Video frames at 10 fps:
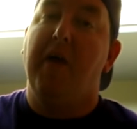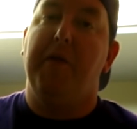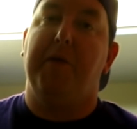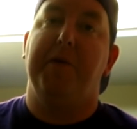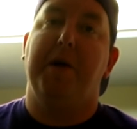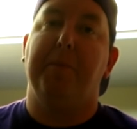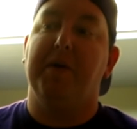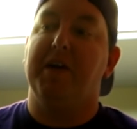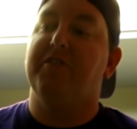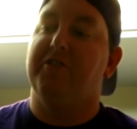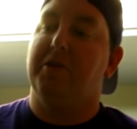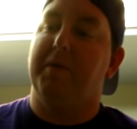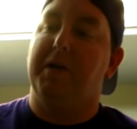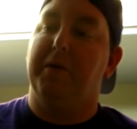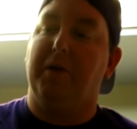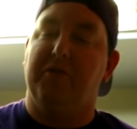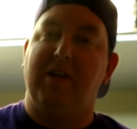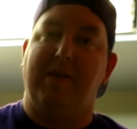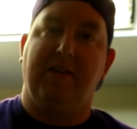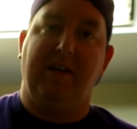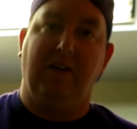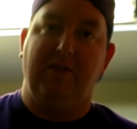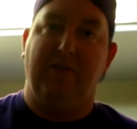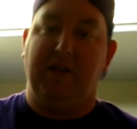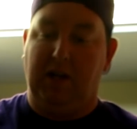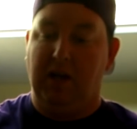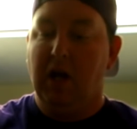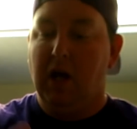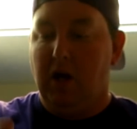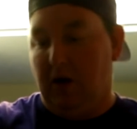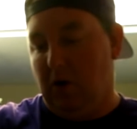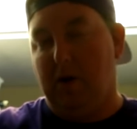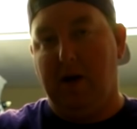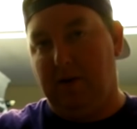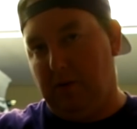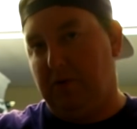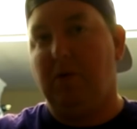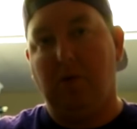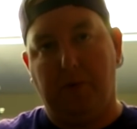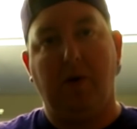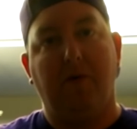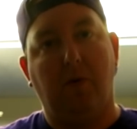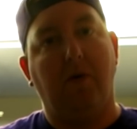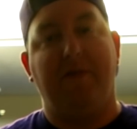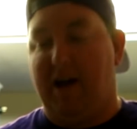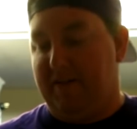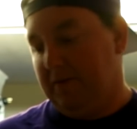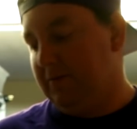Then our numbering system, I know to go 17, 15, 01, 02, 03, 04, 05.